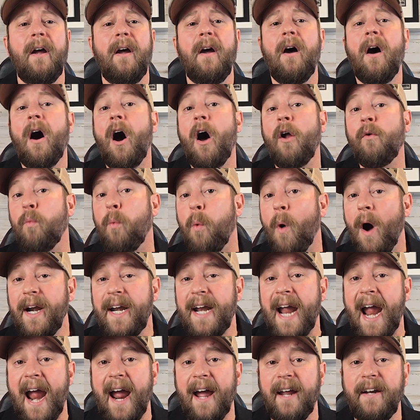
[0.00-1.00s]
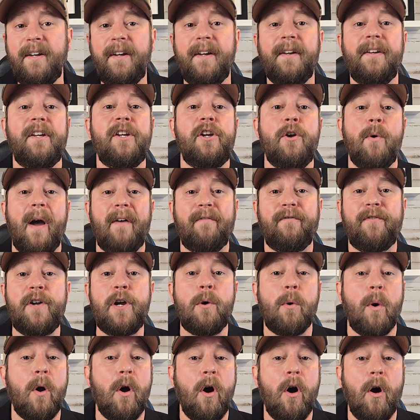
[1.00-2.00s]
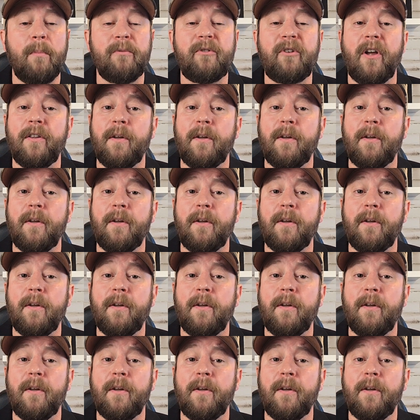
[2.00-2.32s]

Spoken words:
On one hand, you have fewer homes on the